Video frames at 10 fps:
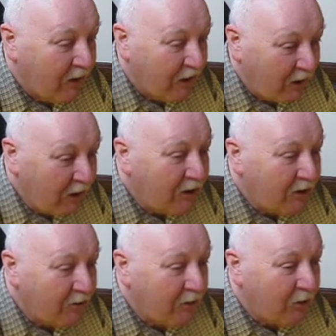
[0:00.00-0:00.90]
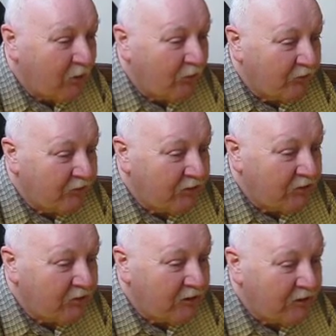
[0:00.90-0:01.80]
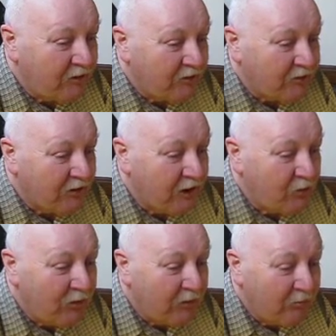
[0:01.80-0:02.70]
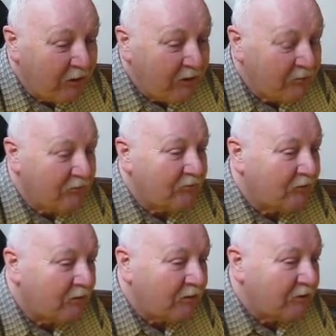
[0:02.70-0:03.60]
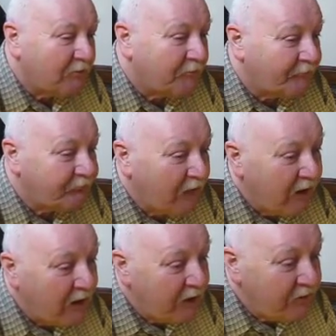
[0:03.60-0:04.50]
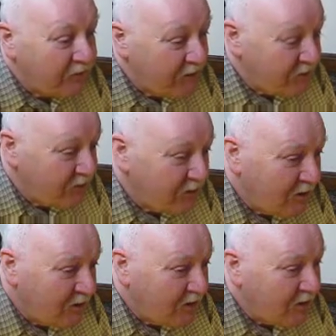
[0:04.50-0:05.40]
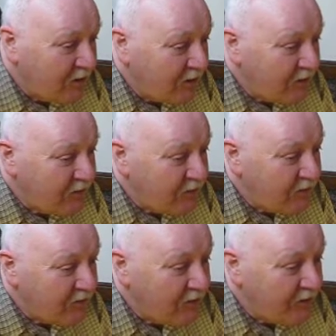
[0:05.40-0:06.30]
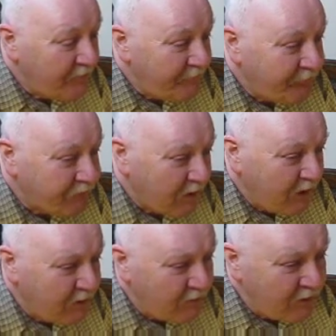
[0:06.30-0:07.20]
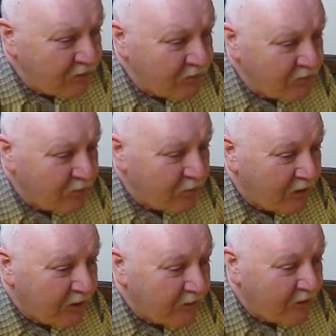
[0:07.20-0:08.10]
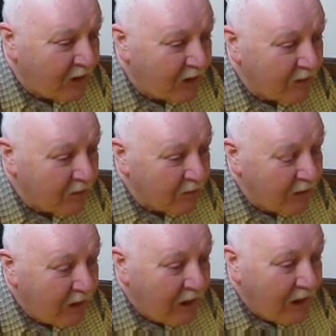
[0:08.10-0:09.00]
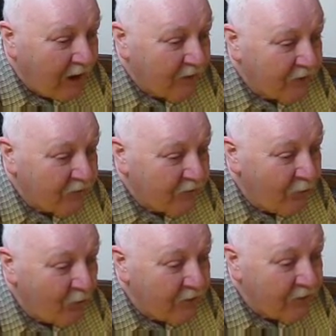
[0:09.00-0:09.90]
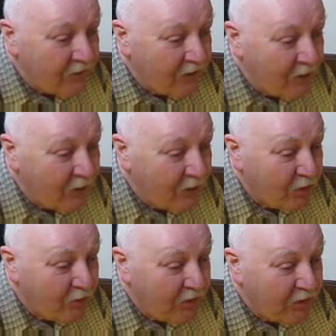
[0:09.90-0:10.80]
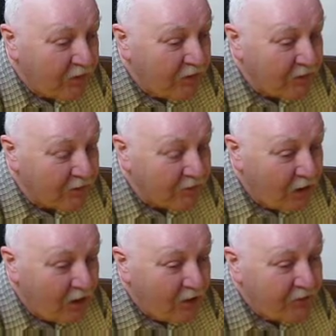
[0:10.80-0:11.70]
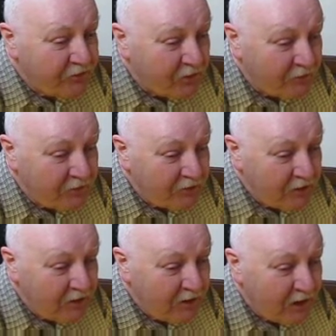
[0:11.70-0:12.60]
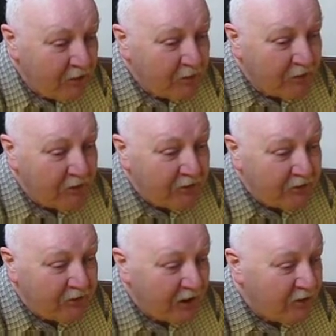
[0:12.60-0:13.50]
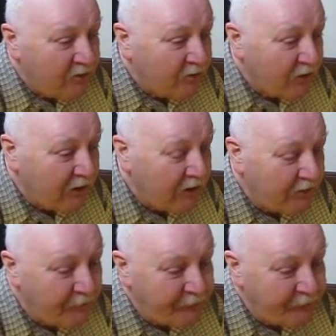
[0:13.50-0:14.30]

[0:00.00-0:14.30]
Learn about what free trade is and how we can benefit from it. It says that the latest iteration of the Brexit argument has us focusing on three things: sovereignty, immigration and trade.